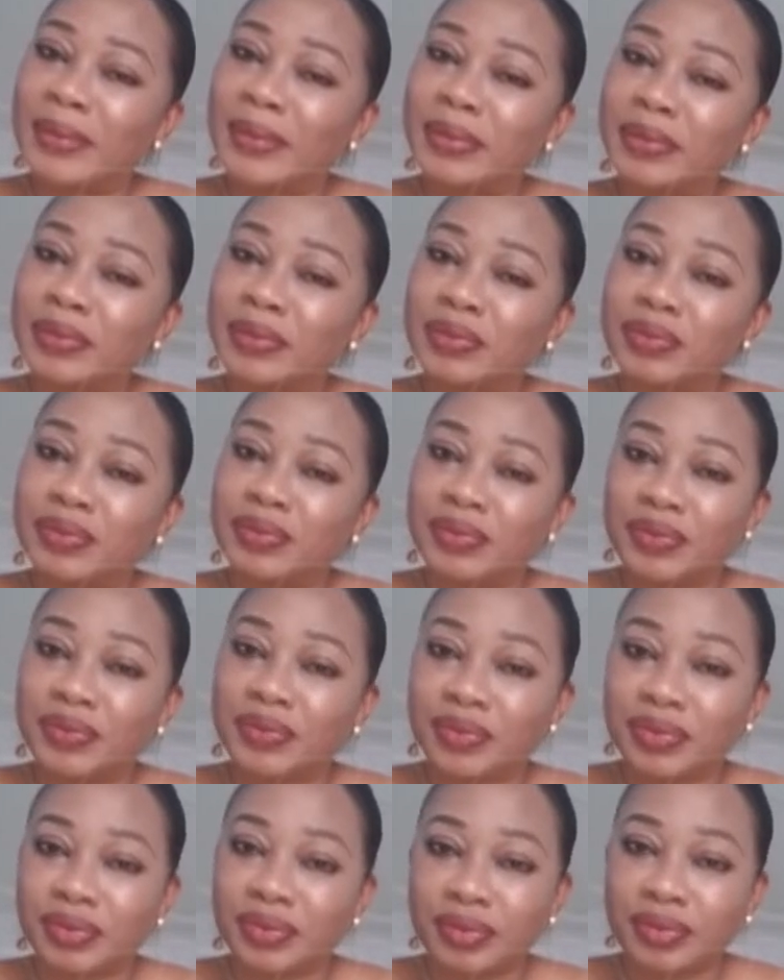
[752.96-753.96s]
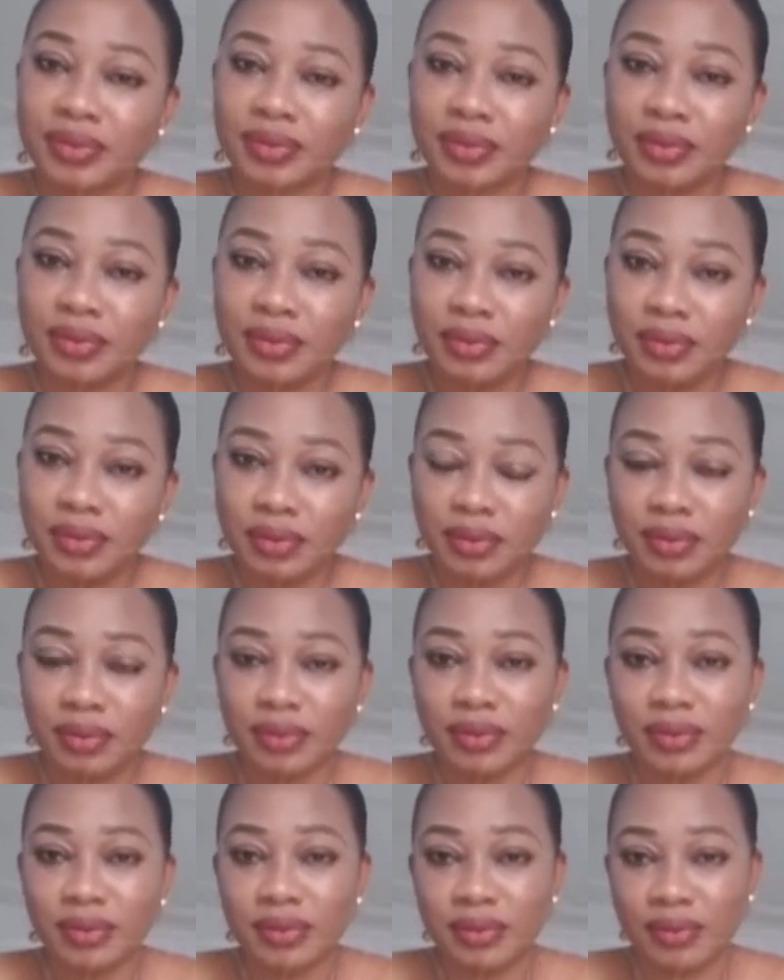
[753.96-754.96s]

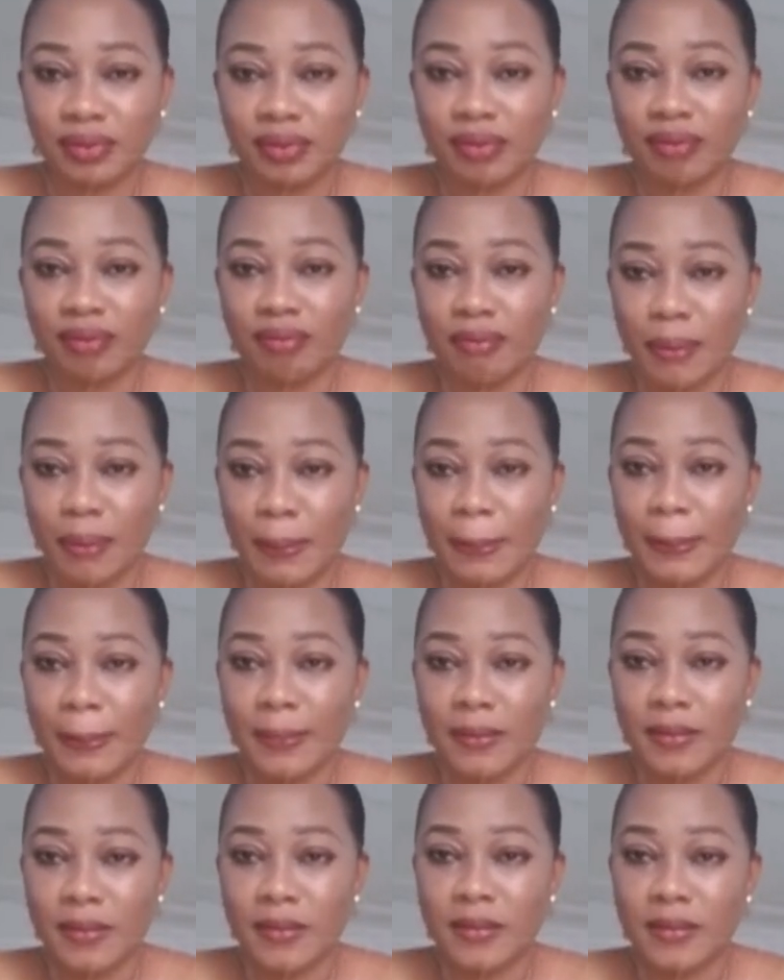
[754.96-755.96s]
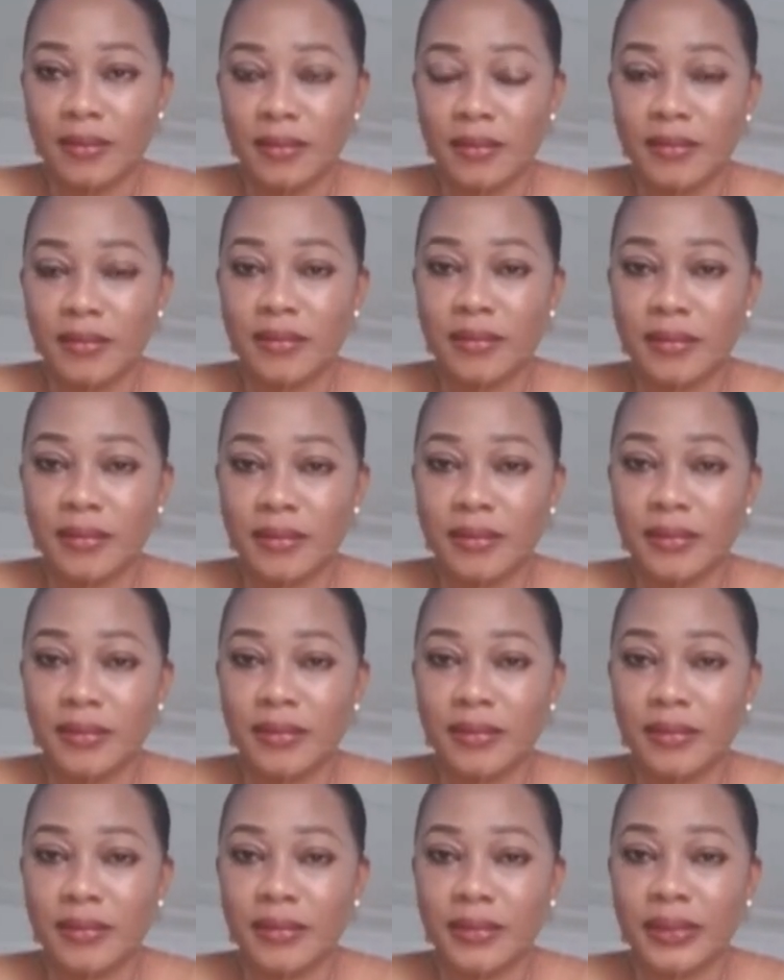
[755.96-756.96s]

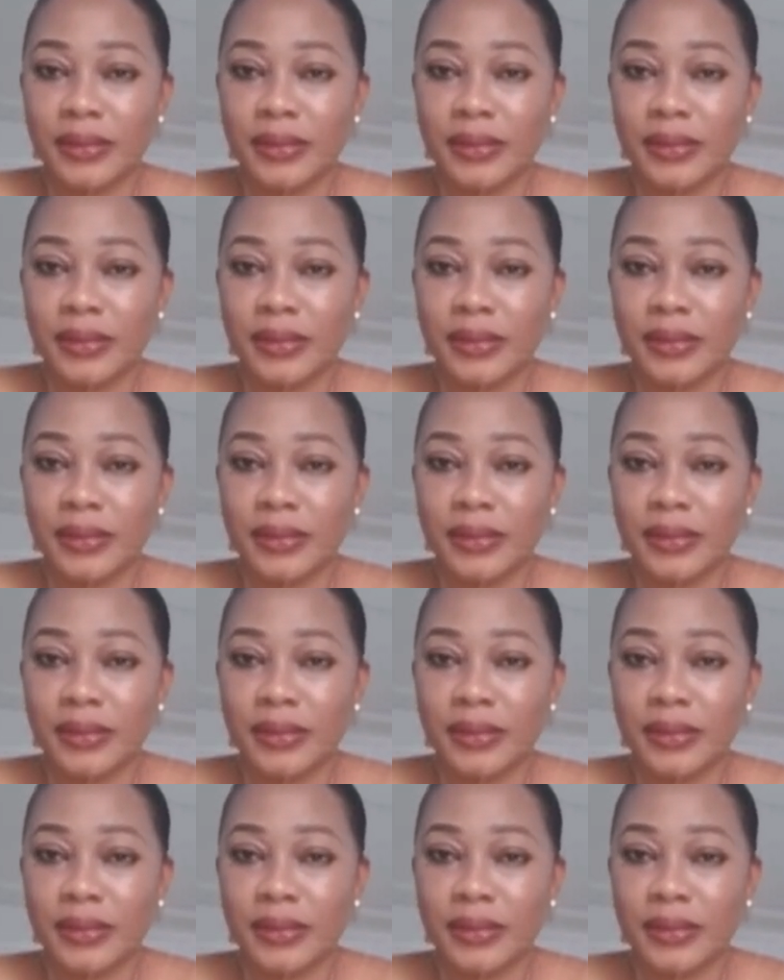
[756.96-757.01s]
(not speaking)